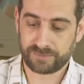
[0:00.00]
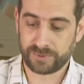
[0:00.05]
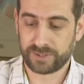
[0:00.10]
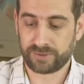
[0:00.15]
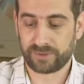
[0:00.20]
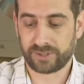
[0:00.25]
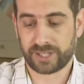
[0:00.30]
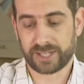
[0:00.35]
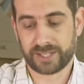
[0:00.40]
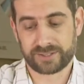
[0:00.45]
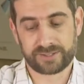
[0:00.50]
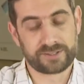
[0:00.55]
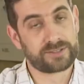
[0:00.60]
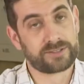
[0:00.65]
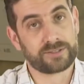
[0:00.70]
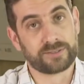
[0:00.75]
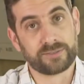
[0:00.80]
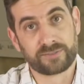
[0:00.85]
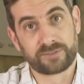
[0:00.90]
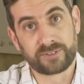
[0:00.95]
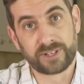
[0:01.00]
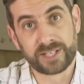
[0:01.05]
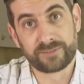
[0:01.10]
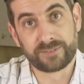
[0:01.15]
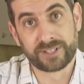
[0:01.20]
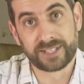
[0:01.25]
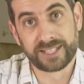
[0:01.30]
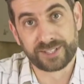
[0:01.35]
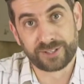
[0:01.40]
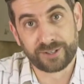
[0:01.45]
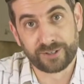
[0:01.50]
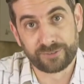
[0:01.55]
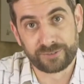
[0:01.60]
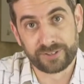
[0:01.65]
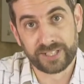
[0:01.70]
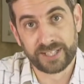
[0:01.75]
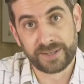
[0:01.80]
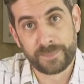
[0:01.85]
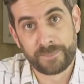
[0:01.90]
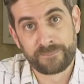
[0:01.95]
with regards to flavor in
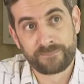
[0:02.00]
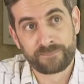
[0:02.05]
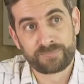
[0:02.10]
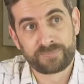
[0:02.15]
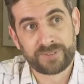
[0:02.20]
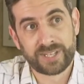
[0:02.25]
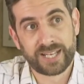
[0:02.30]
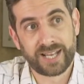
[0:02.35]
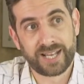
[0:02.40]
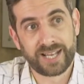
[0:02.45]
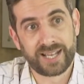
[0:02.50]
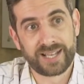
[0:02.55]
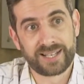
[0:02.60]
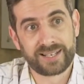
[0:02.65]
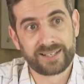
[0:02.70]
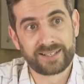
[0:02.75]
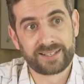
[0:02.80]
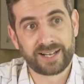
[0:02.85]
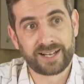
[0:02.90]
coffee and